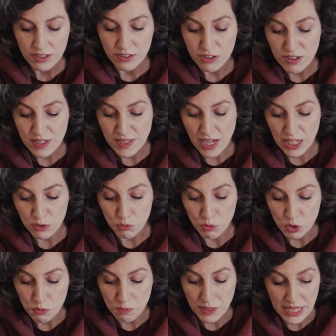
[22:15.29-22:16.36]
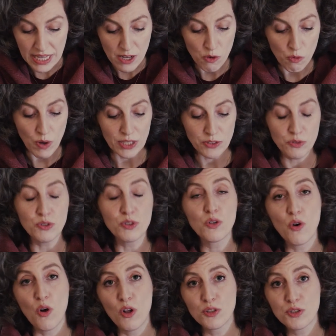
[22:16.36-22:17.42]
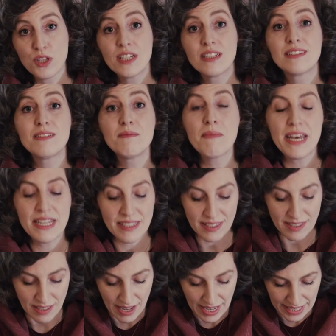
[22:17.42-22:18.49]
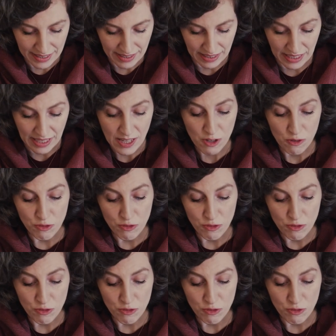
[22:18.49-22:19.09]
the result would be what Jung calls the mass psyche,